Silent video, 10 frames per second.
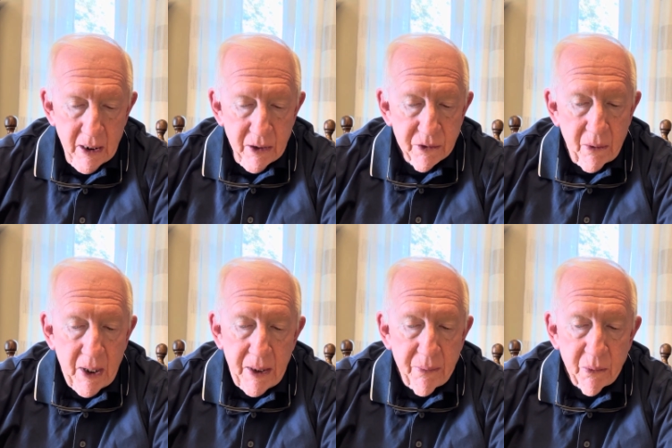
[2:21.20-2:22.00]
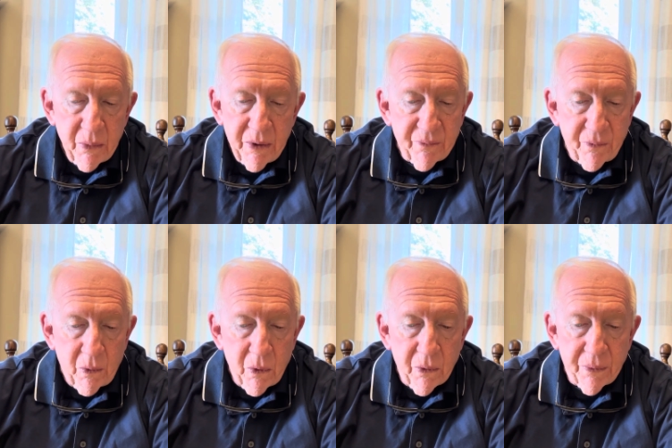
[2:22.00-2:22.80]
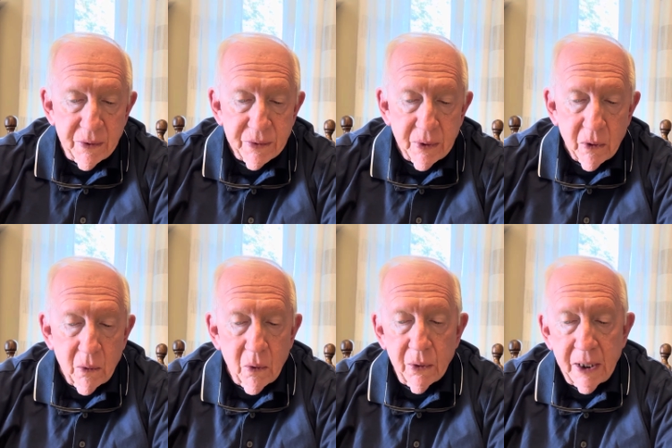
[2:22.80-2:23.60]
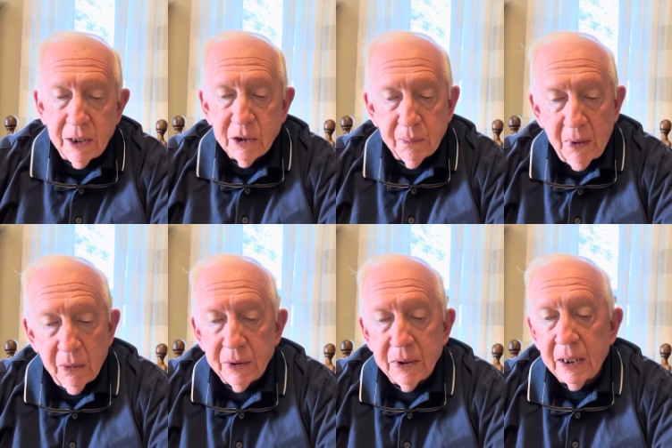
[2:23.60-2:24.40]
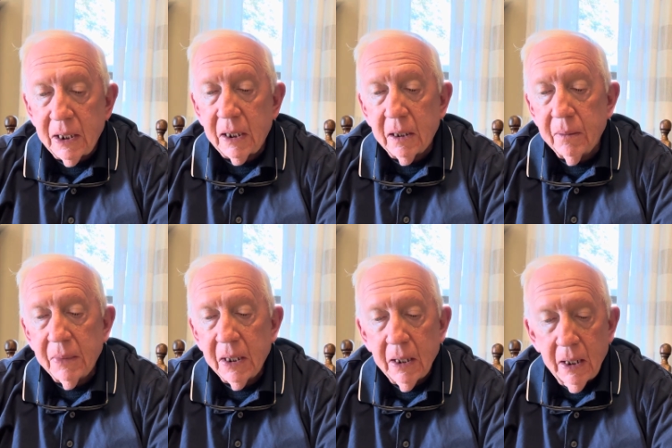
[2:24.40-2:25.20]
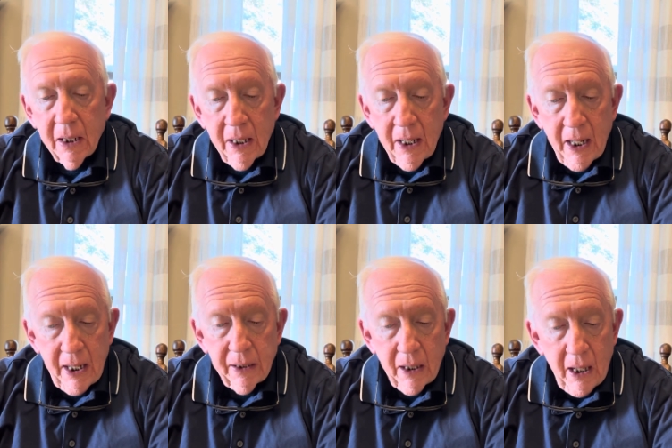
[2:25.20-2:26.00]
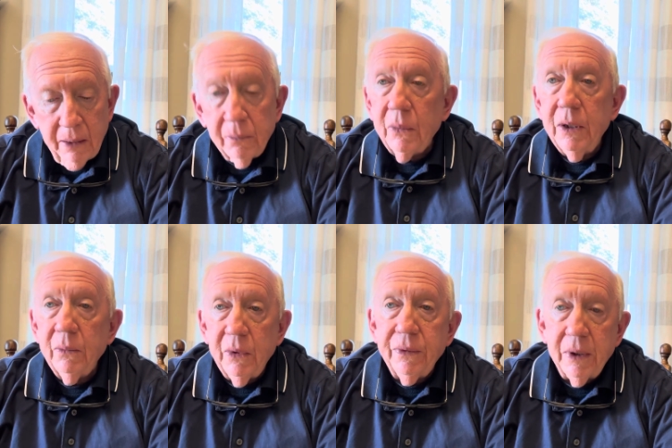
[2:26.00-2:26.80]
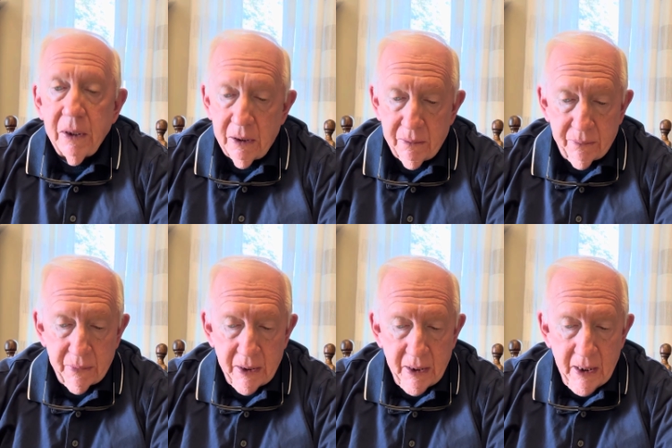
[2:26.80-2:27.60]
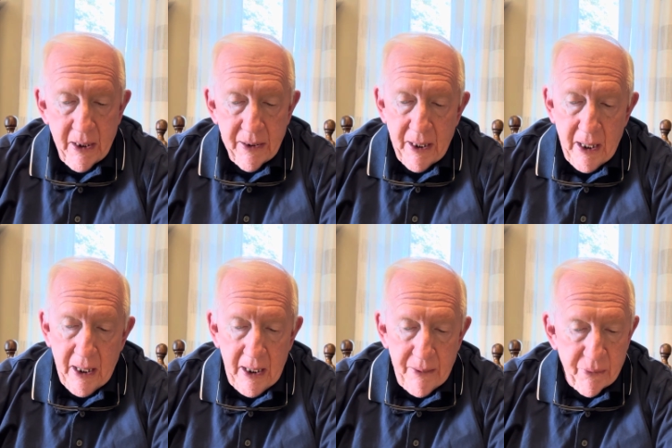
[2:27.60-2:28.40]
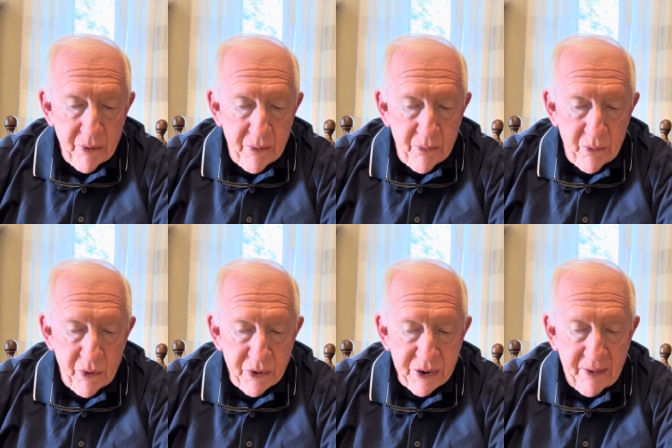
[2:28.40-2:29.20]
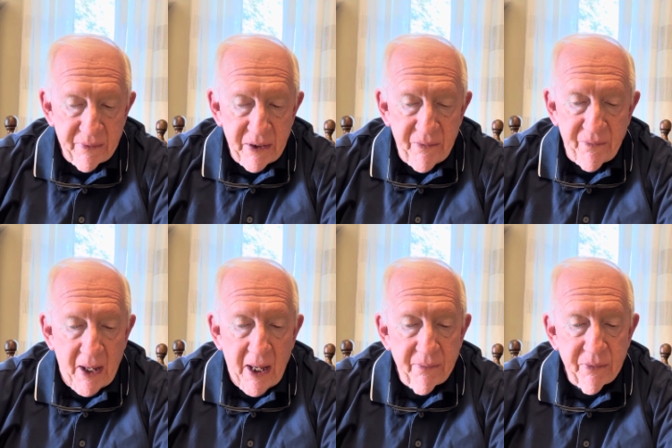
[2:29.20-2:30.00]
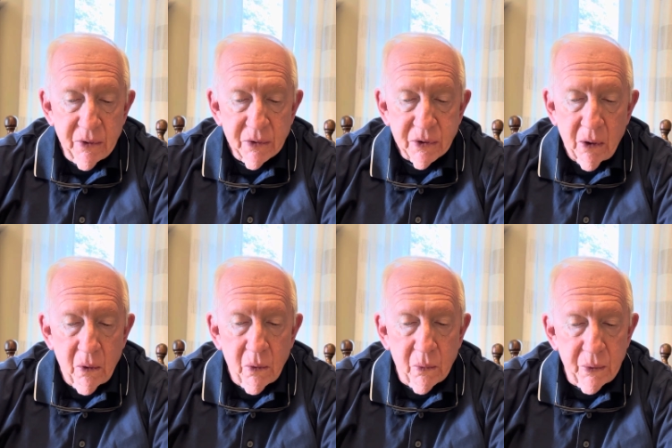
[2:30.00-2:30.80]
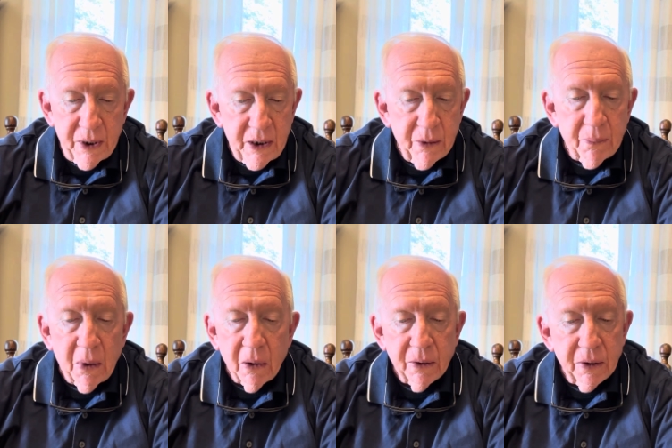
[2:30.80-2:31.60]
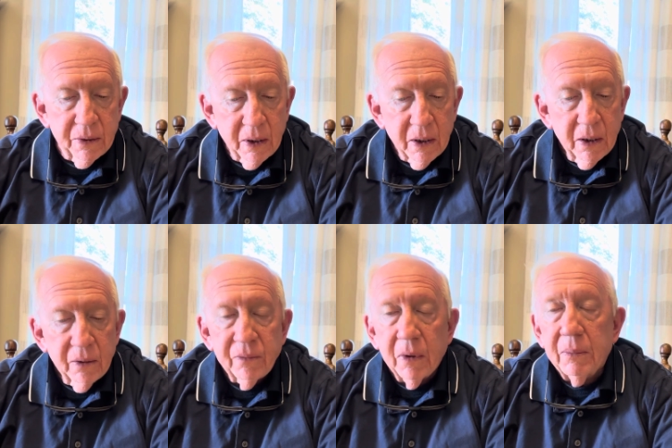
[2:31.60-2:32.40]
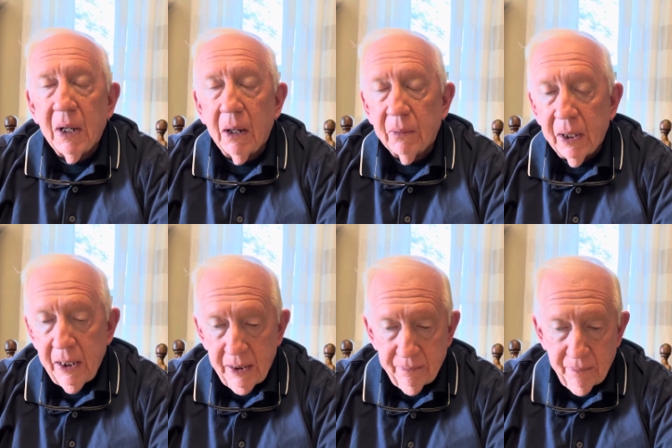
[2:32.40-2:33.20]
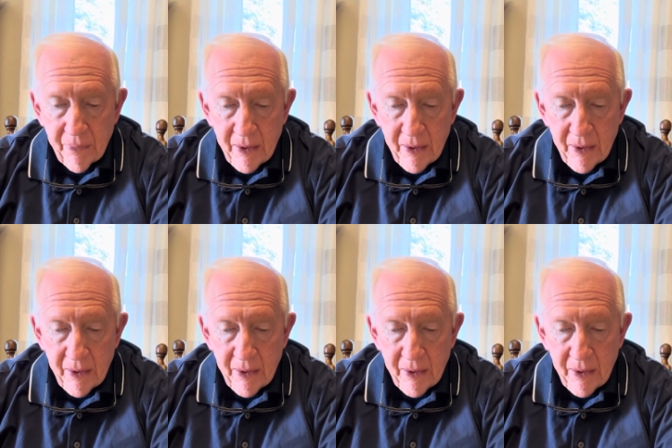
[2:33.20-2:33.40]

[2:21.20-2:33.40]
So Abram went forth as the Lord had spoken to him, and Lot went with him. Now Abram was 75 years old when he departed from Haran.